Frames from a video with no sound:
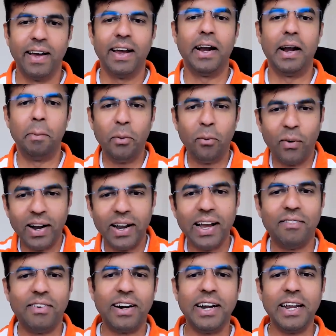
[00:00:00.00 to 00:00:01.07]
It will be only
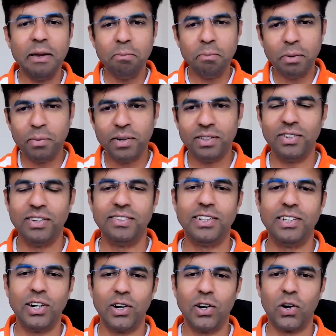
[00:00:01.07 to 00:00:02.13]
our team members will
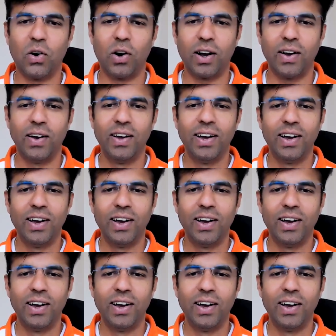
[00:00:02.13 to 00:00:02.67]
sit and talk.